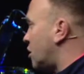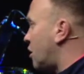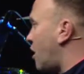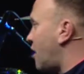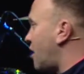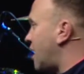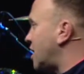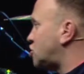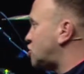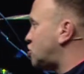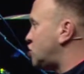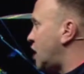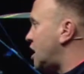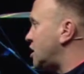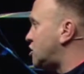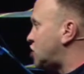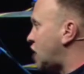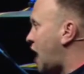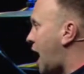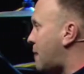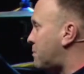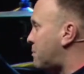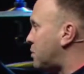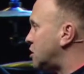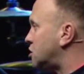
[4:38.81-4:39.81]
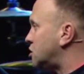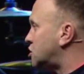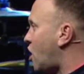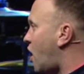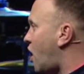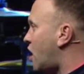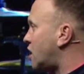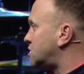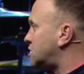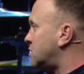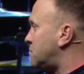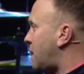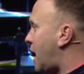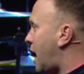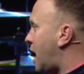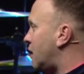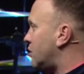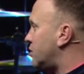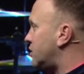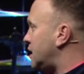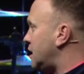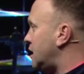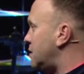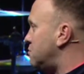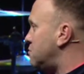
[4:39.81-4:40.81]
our SGA chaplain, talked about
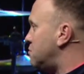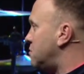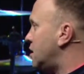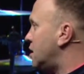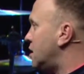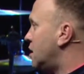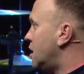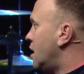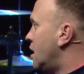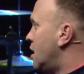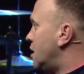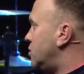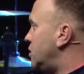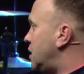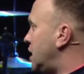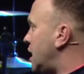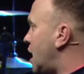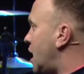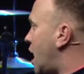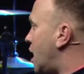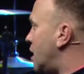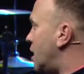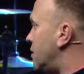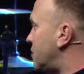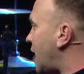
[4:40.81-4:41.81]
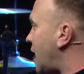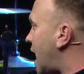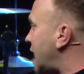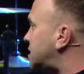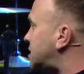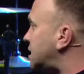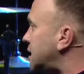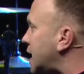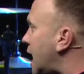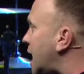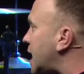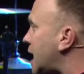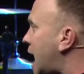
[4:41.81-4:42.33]
the, the uh, 1980